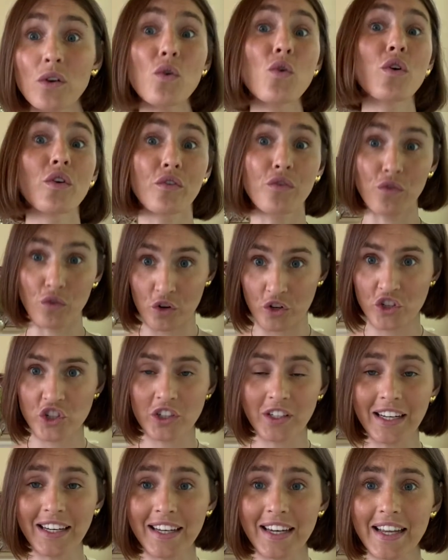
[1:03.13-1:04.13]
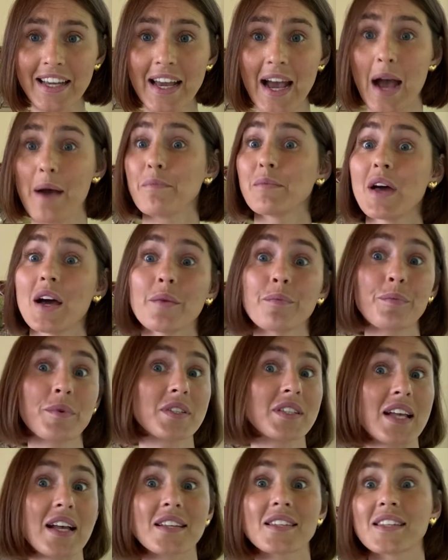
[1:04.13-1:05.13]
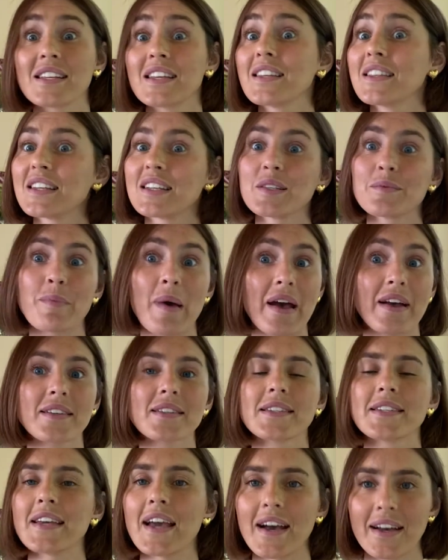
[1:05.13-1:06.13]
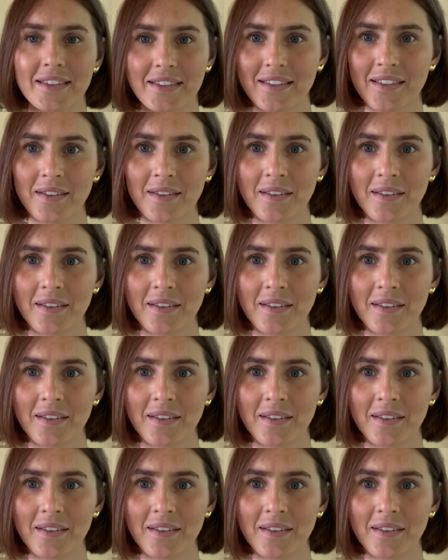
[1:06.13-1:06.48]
or fortunately, I'm not possessing these bags yet.